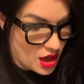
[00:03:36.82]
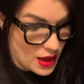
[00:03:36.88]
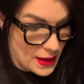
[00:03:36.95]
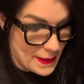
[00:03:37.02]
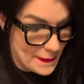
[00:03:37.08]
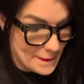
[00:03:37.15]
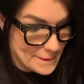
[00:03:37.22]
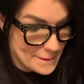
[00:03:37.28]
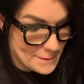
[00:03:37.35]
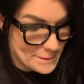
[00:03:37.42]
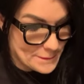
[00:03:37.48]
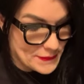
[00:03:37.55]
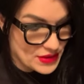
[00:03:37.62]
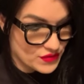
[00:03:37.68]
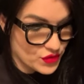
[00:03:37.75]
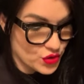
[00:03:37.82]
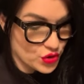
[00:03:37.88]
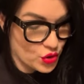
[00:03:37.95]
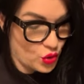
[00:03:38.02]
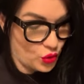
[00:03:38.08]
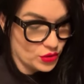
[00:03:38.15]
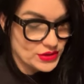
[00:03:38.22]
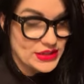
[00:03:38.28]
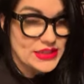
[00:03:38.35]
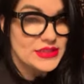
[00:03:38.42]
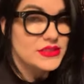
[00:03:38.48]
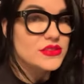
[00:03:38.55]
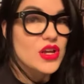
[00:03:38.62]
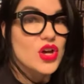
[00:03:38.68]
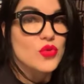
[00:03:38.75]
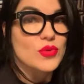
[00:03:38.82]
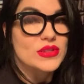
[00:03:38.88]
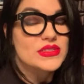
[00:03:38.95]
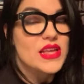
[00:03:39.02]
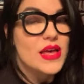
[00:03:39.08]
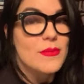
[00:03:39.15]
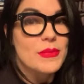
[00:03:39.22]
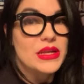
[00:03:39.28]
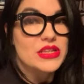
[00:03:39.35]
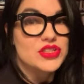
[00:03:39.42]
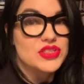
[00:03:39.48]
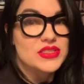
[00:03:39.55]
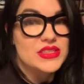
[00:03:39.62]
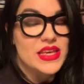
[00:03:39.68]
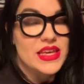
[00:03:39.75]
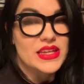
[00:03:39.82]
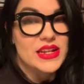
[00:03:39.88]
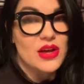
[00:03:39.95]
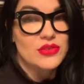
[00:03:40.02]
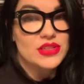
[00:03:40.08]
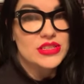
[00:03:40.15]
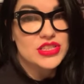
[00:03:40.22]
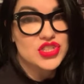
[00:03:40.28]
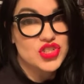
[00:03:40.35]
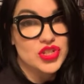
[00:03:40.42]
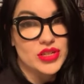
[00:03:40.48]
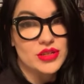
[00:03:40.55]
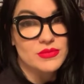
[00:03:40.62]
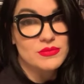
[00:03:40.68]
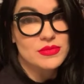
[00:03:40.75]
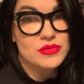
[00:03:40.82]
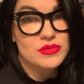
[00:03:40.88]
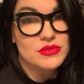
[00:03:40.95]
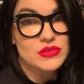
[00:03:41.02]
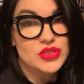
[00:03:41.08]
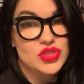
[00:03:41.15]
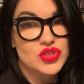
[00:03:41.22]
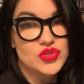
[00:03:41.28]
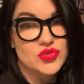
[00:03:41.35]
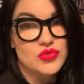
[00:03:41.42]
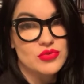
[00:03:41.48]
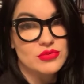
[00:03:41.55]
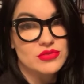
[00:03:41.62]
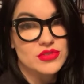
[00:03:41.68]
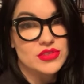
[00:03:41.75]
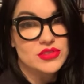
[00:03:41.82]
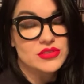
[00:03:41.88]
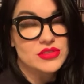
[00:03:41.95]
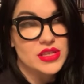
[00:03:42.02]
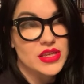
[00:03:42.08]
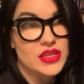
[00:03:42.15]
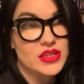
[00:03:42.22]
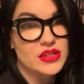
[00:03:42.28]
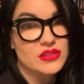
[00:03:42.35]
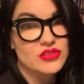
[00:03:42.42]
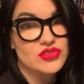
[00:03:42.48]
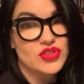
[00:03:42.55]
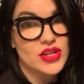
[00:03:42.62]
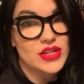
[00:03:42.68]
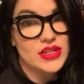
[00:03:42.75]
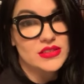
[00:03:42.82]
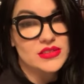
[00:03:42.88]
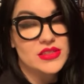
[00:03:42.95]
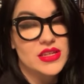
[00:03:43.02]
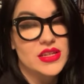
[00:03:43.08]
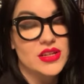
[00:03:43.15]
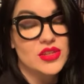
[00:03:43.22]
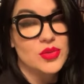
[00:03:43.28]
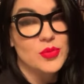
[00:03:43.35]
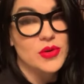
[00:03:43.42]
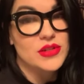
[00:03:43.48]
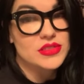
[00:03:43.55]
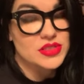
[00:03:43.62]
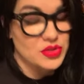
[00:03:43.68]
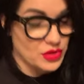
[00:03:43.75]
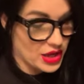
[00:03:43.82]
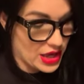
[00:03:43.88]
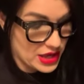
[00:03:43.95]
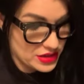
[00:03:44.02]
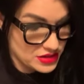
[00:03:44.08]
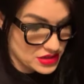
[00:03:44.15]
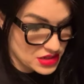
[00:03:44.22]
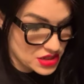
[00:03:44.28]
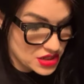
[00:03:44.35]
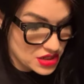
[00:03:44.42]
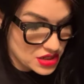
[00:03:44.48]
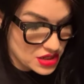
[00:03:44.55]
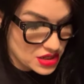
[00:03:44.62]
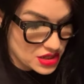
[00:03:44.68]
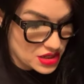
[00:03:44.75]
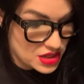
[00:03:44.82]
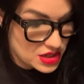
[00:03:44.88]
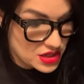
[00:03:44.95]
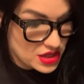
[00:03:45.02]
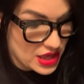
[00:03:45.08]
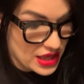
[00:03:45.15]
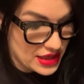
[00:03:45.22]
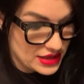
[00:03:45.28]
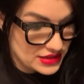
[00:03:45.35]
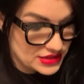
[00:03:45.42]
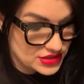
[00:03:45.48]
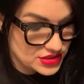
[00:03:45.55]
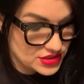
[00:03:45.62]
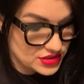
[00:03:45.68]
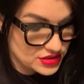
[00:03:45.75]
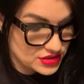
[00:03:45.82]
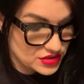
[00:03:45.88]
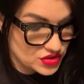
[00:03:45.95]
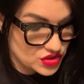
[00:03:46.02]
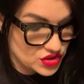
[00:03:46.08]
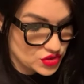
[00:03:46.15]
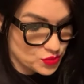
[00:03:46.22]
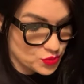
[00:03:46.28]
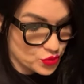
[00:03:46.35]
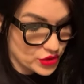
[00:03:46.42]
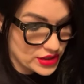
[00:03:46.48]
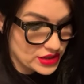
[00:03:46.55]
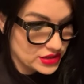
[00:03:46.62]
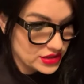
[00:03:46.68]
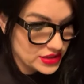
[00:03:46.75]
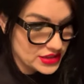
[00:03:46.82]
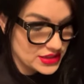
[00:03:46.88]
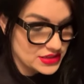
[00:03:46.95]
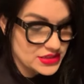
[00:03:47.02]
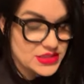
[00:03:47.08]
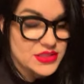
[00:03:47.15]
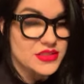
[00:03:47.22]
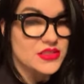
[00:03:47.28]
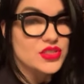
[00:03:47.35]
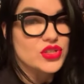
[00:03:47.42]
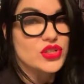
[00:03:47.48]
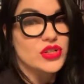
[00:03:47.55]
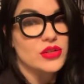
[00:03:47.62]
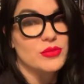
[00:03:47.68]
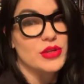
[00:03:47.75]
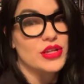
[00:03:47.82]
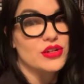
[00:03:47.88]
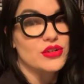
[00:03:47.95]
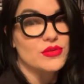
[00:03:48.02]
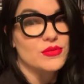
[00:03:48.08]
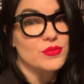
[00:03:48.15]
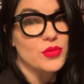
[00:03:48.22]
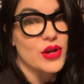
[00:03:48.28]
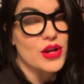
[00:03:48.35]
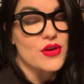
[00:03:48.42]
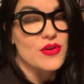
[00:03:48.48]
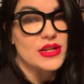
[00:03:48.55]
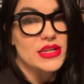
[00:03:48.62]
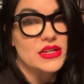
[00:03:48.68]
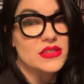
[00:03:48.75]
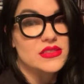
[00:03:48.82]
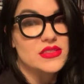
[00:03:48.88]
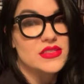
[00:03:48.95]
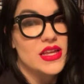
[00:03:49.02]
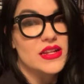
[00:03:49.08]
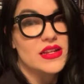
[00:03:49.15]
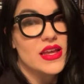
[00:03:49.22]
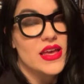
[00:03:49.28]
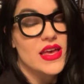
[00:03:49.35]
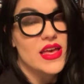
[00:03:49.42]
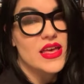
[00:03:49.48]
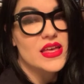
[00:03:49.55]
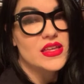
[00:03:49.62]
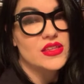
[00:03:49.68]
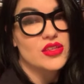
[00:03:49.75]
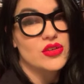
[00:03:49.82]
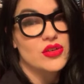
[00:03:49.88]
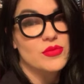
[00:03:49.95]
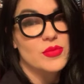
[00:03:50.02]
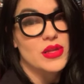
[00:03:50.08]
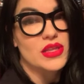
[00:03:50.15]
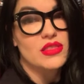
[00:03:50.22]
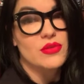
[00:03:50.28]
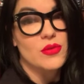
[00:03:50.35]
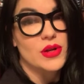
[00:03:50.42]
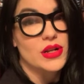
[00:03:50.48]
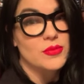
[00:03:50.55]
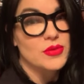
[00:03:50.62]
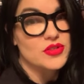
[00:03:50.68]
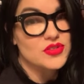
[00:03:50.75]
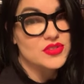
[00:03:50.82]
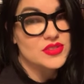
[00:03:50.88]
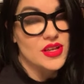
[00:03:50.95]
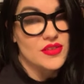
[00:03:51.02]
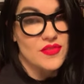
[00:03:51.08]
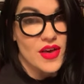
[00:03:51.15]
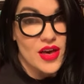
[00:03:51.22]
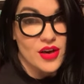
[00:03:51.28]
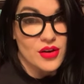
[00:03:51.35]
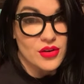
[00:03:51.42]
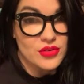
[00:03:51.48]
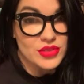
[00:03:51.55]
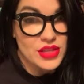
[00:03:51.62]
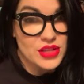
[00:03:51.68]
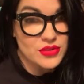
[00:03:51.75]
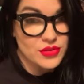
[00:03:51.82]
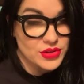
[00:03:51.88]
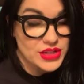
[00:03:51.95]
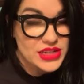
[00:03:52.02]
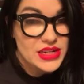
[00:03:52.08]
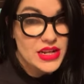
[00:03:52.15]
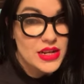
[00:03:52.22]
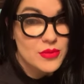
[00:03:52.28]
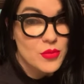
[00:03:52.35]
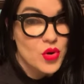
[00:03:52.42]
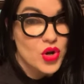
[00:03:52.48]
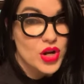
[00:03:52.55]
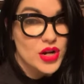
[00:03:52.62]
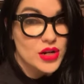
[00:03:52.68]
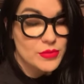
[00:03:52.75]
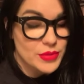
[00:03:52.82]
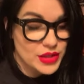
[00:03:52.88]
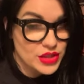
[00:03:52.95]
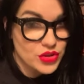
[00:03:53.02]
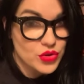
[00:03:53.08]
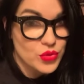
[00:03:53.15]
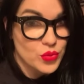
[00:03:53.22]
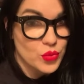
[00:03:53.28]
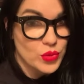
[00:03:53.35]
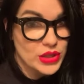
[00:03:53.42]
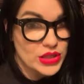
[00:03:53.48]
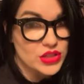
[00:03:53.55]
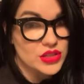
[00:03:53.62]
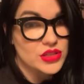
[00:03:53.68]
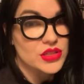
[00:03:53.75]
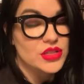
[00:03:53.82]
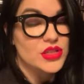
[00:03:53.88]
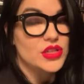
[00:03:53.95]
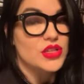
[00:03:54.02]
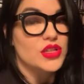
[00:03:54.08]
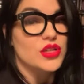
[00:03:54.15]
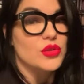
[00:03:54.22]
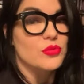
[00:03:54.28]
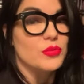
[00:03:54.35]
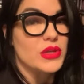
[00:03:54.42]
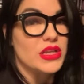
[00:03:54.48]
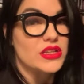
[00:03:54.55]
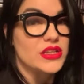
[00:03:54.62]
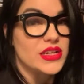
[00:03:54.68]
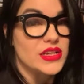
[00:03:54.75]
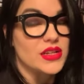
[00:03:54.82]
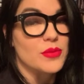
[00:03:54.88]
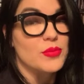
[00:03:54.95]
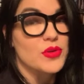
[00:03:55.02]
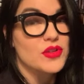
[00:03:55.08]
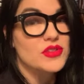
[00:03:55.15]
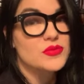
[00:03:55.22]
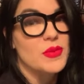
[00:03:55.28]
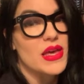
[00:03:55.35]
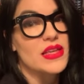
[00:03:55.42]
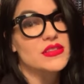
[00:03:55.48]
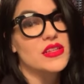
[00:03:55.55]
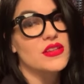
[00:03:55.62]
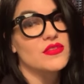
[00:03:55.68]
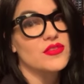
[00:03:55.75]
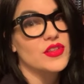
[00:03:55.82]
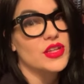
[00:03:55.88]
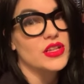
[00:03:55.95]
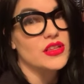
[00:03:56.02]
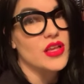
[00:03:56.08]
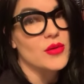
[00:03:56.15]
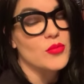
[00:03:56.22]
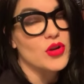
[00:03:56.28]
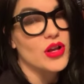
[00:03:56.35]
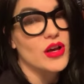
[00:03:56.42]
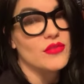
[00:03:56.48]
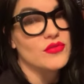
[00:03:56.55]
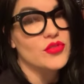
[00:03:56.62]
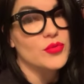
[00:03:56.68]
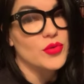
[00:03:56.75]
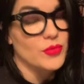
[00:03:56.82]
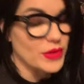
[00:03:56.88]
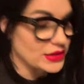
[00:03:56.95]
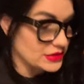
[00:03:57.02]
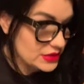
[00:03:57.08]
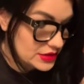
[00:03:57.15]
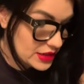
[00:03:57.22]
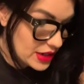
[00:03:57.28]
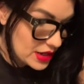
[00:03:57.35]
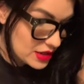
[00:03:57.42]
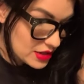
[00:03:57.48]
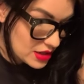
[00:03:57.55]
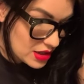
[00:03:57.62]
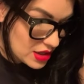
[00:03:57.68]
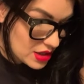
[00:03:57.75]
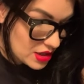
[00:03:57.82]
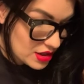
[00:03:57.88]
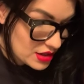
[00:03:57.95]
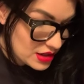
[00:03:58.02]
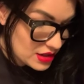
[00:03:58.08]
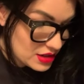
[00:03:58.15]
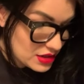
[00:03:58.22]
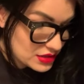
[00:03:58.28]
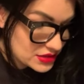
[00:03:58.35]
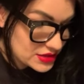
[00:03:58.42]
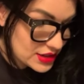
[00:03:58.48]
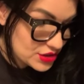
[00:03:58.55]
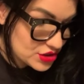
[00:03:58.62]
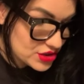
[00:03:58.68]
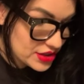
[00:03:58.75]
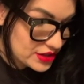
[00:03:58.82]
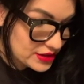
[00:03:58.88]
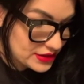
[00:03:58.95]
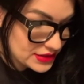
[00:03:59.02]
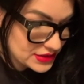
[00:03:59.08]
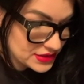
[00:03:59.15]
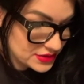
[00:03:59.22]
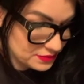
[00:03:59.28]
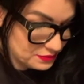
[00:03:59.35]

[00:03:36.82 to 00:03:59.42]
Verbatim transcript: Um, if you're holding a resentment, just take it out in the gym. Don't take it, try not to take it on the person, okay? And spring cleaning is going to be your priority on Sunday. You could be throwing a bunch of stuff out that you don't need anymore, but you will be cleaning up your space and feeling a lot more comfortable by Sunday. Sagittarius,